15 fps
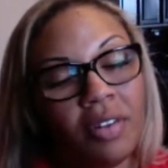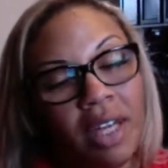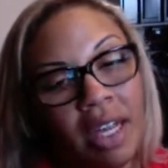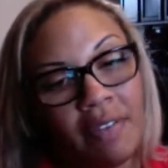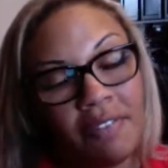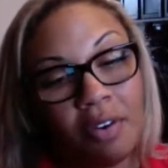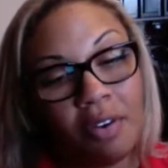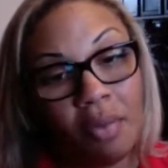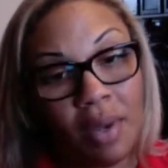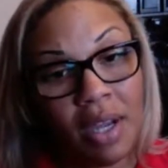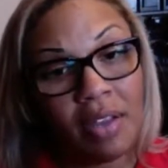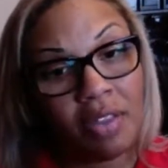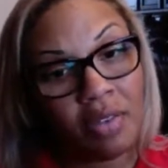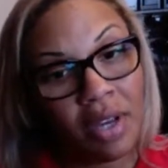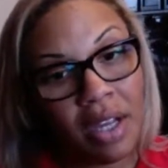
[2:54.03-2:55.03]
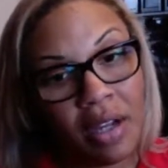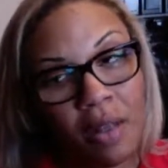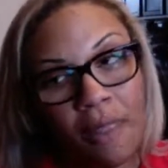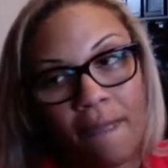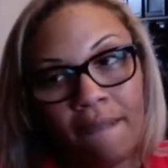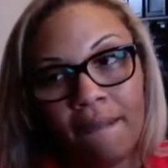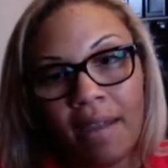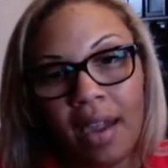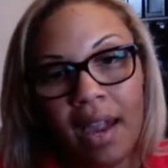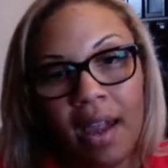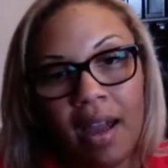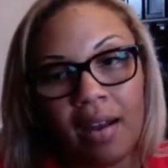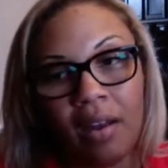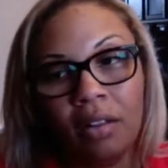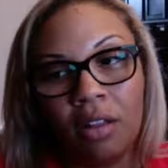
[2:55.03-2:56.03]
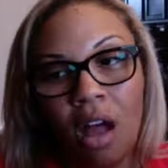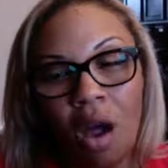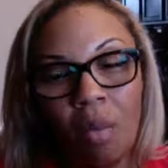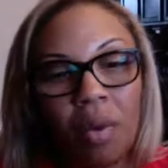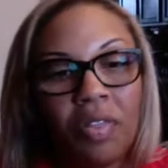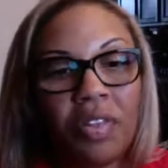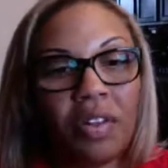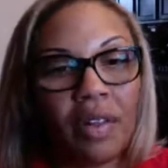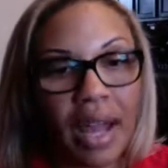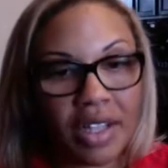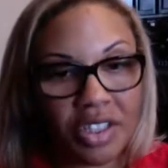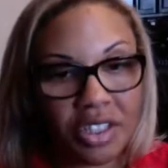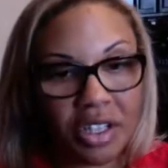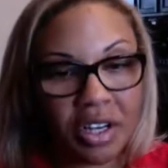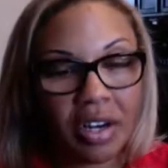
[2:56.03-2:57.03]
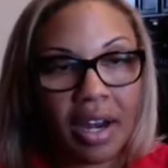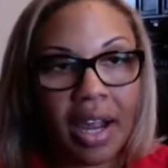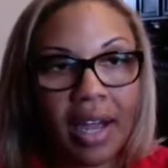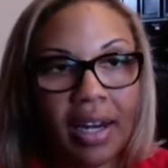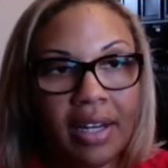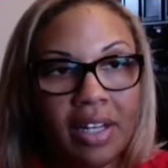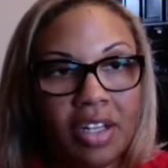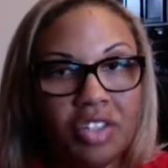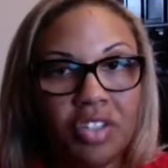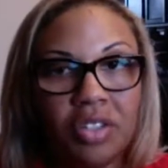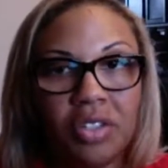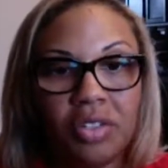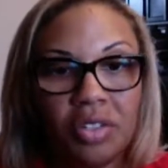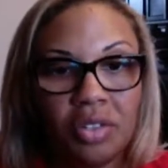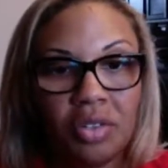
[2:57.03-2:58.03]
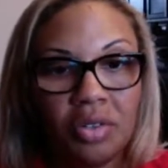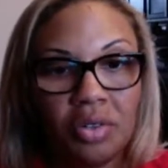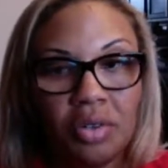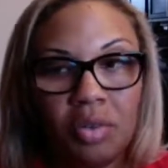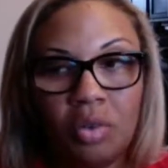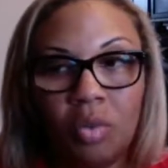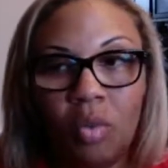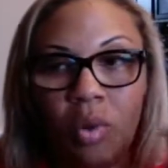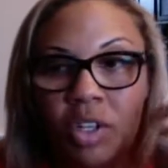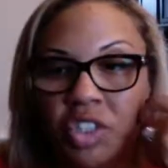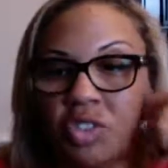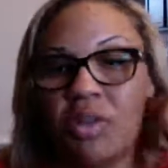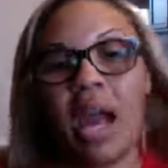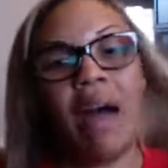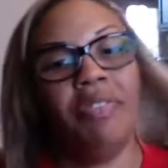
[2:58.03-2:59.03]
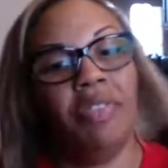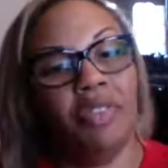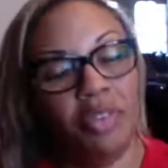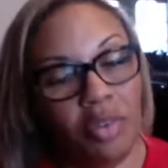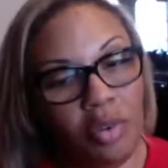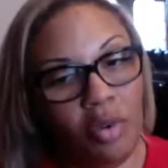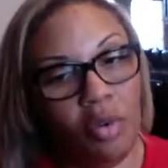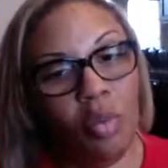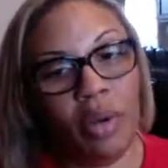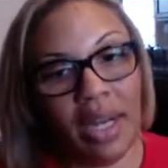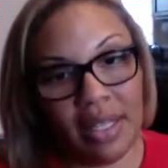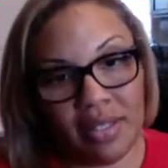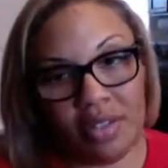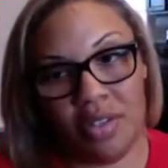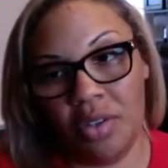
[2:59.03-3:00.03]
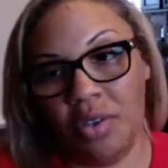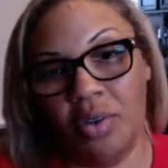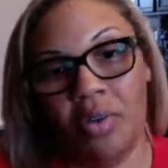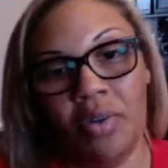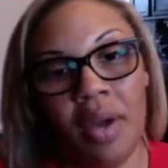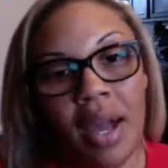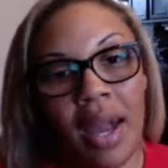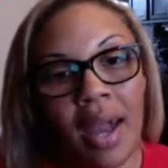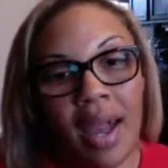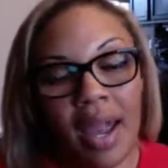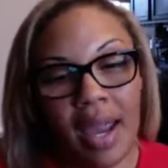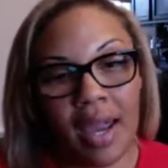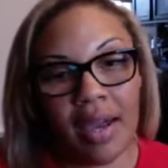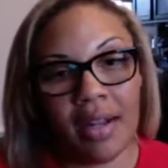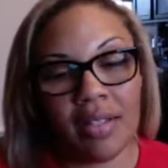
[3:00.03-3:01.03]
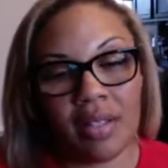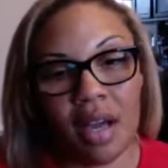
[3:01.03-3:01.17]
with the link for week 3, and along with the lecture, in addition to what you have to do when it's due and